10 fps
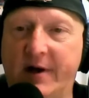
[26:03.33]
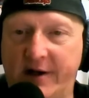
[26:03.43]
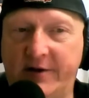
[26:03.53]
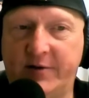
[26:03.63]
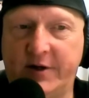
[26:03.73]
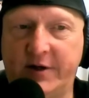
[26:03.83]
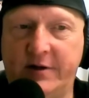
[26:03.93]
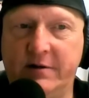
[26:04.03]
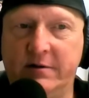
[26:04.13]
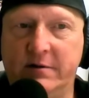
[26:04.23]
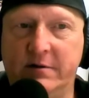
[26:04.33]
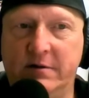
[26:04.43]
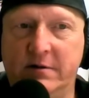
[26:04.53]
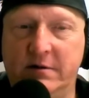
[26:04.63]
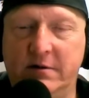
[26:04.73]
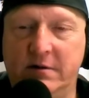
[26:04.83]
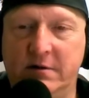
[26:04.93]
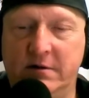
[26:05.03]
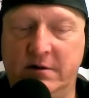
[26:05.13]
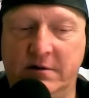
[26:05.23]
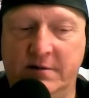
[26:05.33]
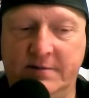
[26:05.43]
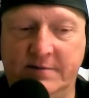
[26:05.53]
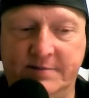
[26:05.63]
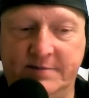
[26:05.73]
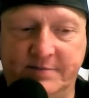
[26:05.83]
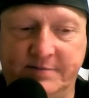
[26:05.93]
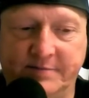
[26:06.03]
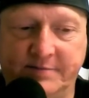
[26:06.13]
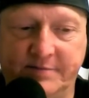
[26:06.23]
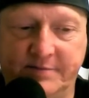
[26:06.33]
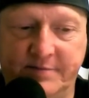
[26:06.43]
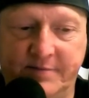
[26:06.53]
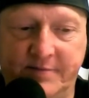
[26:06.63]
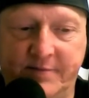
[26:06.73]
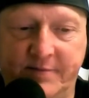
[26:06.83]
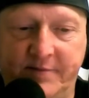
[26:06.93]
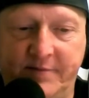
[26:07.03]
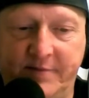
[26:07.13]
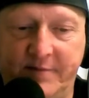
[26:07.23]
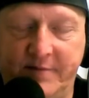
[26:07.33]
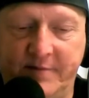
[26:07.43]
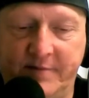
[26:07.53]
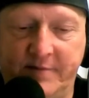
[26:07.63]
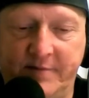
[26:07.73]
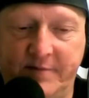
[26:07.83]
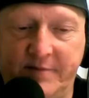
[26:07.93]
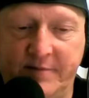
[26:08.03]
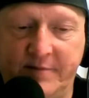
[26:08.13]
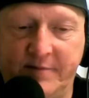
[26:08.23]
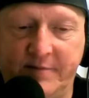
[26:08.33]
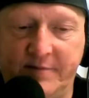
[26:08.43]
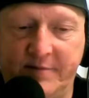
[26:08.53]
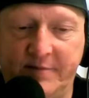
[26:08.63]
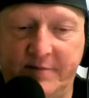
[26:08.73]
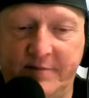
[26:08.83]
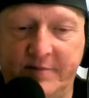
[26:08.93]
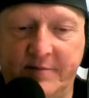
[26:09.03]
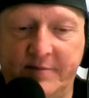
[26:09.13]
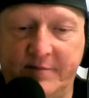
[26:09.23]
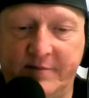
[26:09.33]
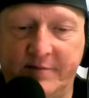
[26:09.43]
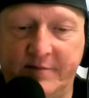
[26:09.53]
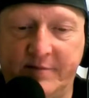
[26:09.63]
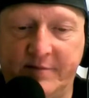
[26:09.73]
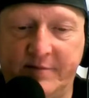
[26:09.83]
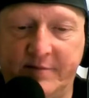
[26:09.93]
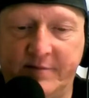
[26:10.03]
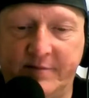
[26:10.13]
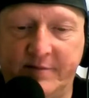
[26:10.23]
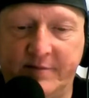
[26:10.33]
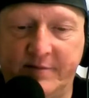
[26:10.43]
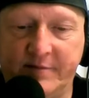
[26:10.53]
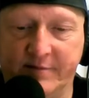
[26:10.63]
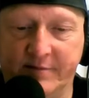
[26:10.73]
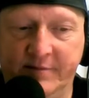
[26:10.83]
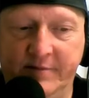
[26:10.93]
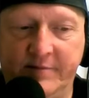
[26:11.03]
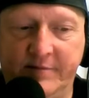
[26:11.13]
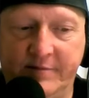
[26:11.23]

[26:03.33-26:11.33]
[no speech]